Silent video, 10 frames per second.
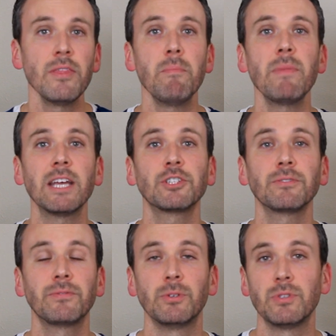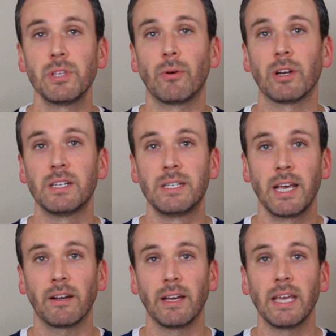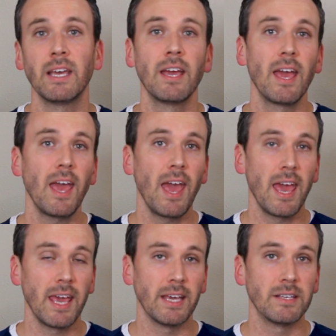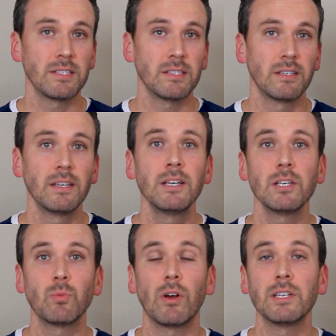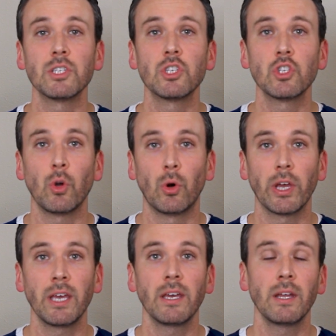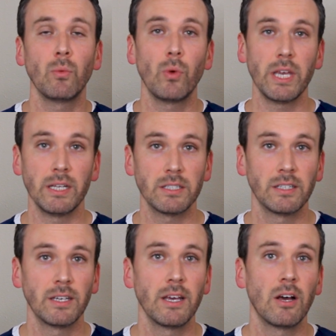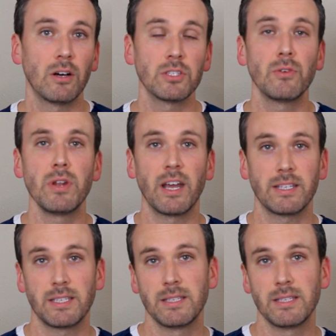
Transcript: The major foods, though, are dairy, eggs, as well as soy and wheat, also nuts